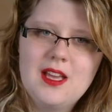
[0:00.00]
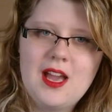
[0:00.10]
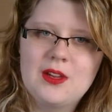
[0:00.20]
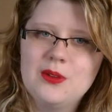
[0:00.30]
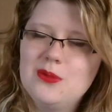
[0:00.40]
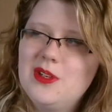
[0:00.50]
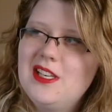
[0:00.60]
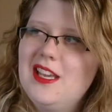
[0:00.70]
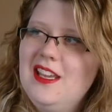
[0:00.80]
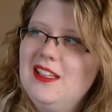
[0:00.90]
I couldn't
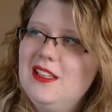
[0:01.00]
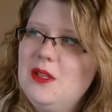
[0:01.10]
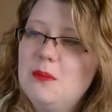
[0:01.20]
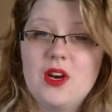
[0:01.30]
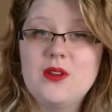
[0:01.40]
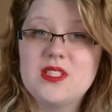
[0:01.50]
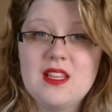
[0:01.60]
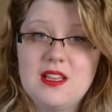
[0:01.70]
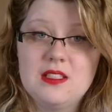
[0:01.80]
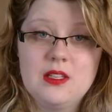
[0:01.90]
really, but I
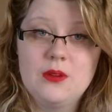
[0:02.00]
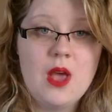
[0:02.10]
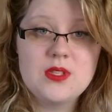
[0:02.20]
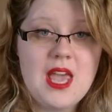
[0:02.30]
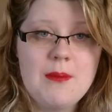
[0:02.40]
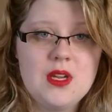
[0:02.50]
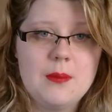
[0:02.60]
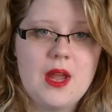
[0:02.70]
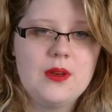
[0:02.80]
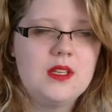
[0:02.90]
was happy
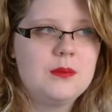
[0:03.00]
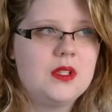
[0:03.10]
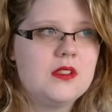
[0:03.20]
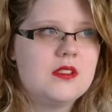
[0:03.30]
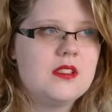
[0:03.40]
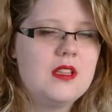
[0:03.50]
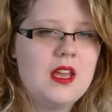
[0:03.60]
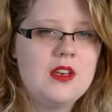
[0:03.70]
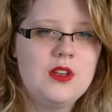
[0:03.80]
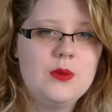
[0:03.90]
about it because
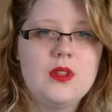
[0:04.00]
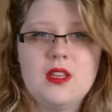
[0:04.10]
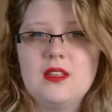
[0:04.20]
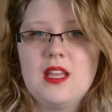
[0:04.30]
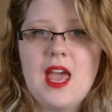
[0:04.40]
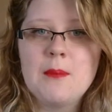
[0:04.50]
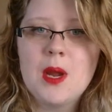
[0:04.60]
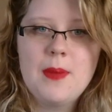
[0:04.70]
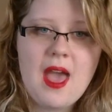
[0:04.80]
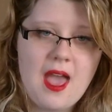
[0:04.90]
I knew that they had
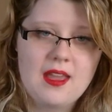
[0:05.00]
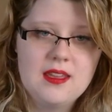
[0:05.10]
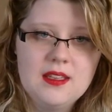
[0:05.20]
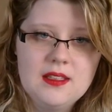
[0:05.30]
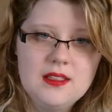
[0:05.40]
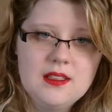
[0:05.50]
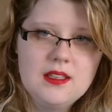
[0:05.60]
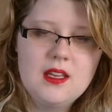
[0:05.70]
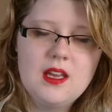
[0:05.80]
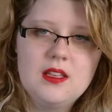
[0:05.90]
my back.
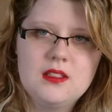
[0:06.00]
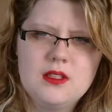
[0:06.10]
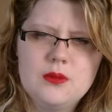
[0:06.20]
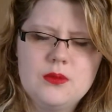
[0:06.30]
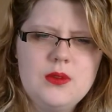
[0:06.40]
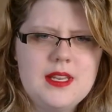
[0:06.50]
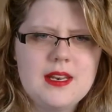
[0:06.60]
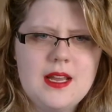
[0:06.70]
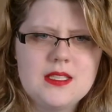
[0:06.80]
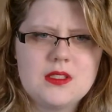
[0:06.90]
Really
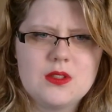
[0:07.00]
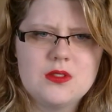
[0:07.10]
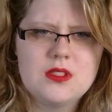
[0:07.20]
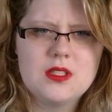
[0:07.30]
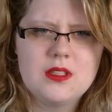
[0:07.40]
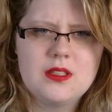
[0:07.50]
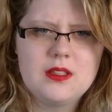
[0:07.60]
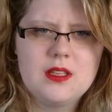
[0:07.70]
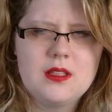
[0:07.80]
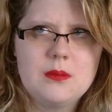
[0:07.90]
nice
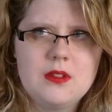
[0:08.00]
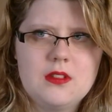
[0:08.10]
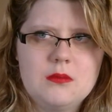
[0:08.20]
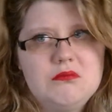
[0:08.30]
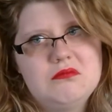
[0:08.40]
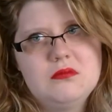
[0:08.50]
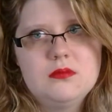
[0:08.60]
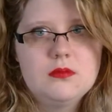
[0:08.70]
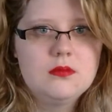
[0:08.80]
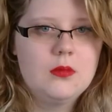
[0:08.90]
considering that, but
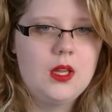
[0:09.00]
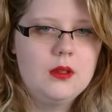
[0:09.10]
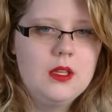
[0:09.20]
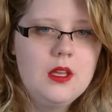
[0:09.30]
well,